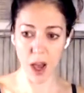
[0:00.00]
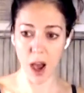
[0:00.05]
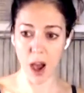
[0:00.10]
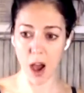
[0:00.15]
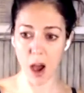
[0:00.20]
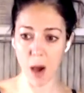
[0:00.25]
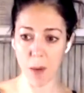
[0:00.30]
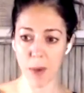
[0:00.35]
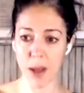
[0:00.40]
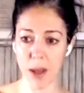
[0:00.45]

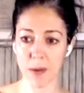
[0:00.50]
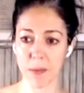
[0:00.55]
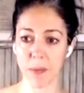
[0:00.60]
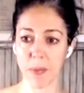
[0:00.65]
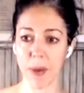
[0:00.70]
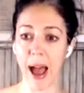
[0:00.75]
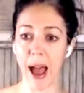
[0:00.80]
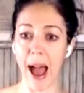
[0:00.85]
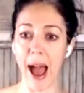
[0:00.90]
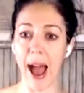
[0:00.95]
up and
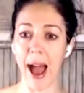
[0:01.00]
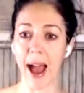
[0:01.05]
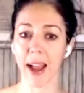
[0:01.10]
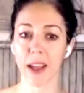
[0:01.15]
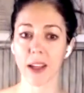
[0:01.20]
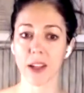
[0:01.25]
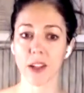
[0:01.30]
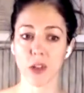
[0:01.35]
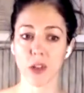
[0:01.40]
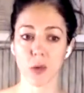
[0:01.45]
back
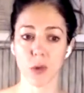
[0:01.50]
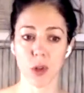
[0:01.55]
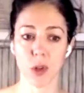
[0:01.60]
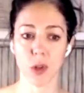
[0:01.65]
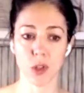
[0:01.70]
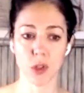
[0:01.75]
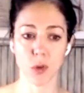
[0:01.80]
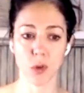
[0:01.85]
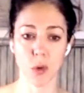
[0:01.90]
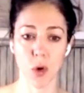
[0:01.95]

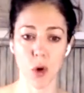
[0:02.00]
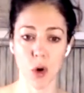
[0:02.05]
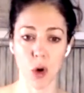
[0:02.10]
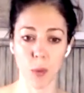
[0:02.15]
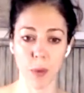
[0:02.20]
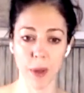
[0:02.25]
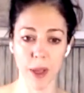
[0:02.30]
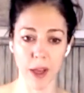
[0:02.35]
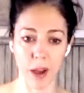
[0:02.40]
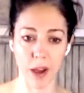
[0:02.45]
towards the wall
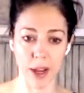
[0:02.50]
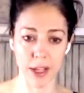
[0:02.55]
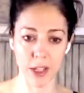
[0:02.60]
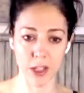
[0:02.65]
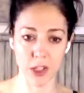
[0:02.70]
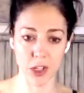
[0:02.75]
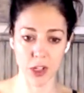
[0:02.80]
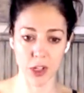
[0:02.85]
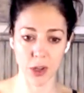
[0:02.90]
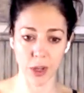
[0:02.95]
behind
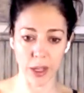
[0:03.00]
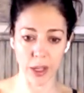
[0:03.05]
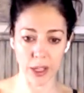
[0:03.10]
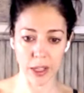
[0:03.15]
you.